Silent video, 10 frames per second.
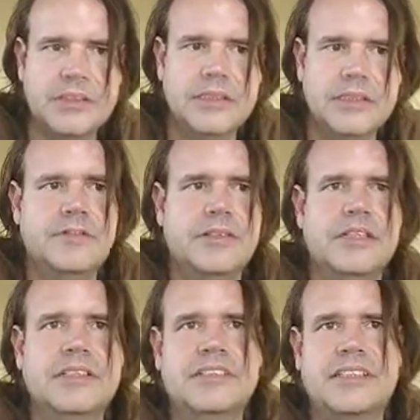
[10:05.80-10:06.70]

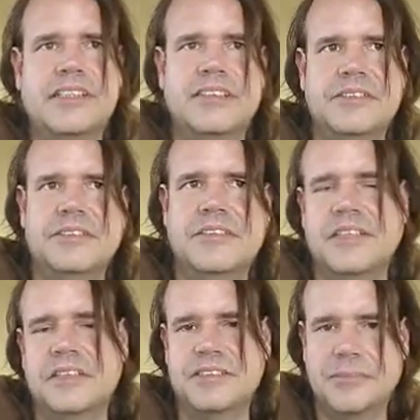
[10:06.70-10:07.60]
other channels,
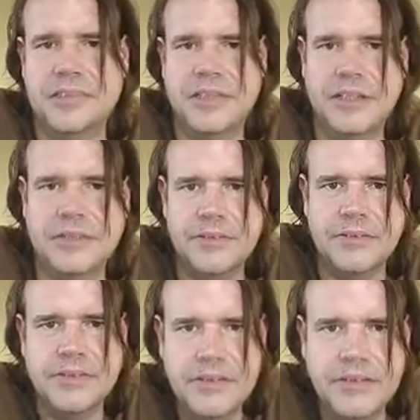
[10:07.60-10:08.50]
you know. So
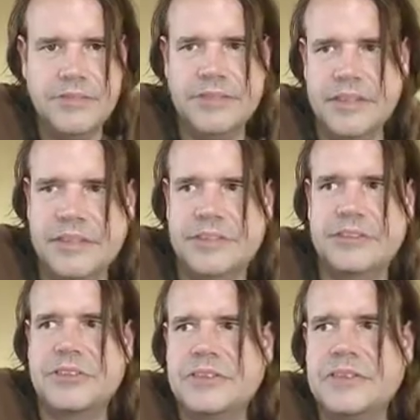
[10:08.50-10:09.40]
it's kind of like a
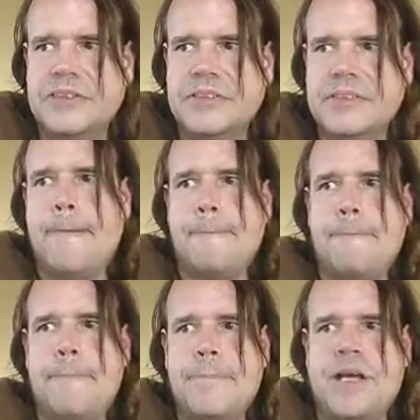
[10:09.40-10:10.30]
walking billboard, but
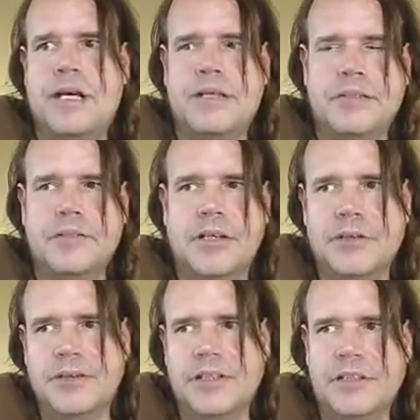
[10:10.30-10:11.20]
I really
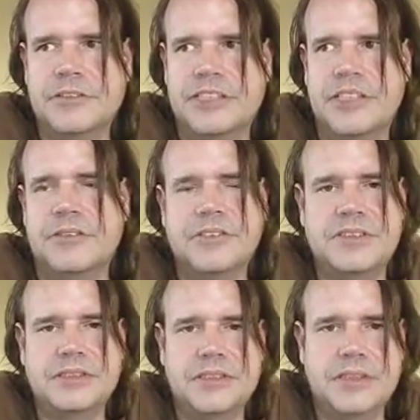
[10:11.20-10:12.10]
do appreciate,
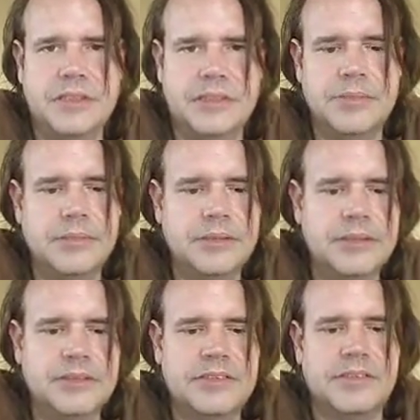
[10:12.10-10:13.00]
you know,
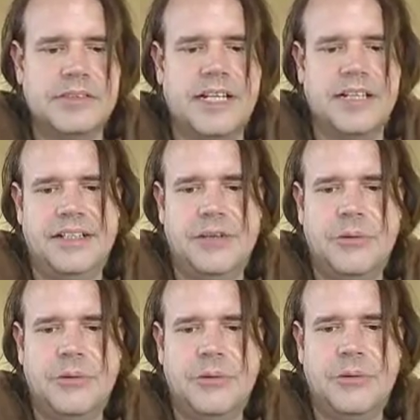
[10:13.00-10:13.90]
all of you
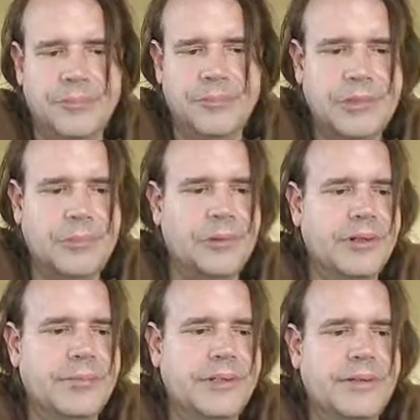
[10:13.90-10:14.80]
subbing
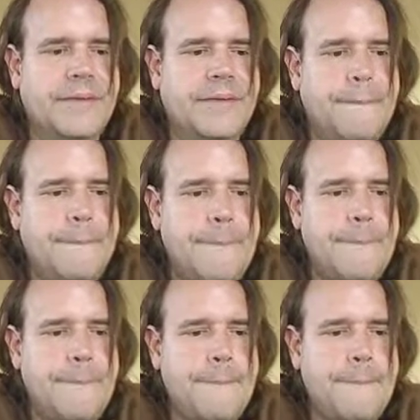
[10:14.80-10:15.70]
me and
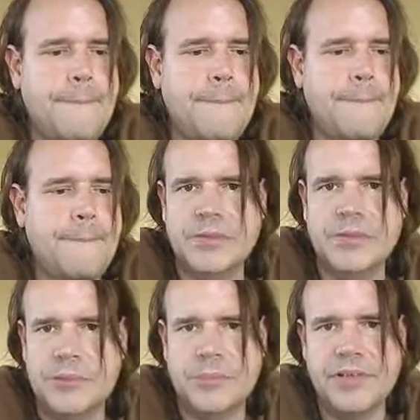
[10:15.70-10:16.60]
liking
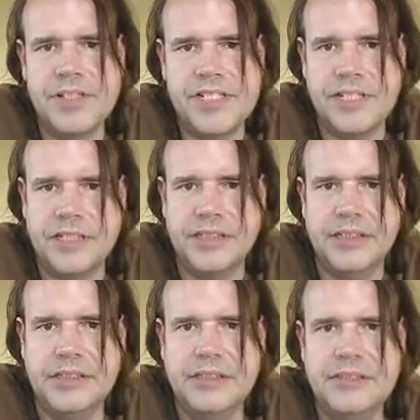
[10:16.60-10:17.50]
what I have to say.
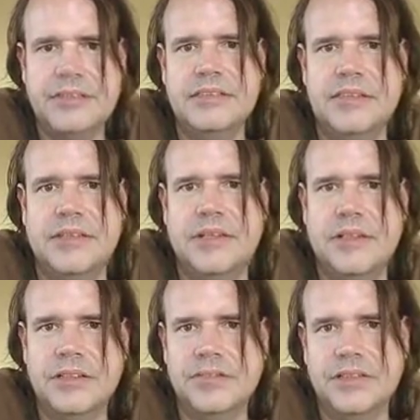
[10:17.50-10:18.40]

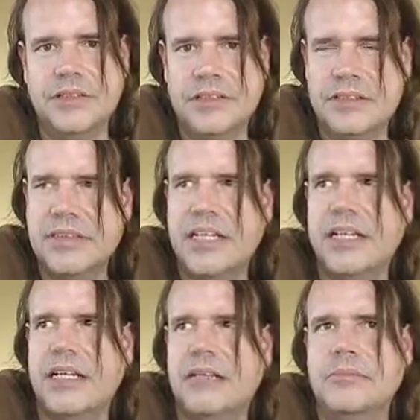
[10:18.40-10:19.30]
And
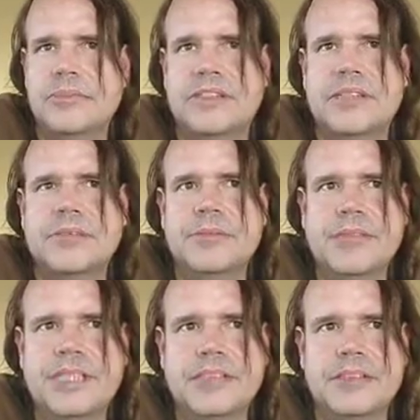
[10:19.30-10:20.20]
so take care of
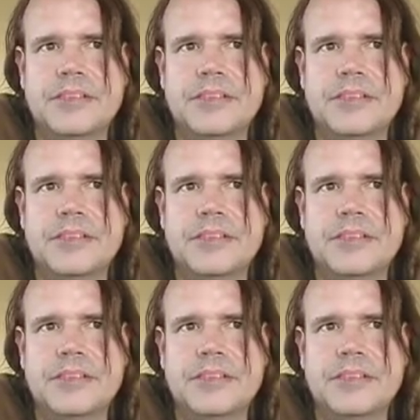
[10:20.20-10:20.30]
yourselves.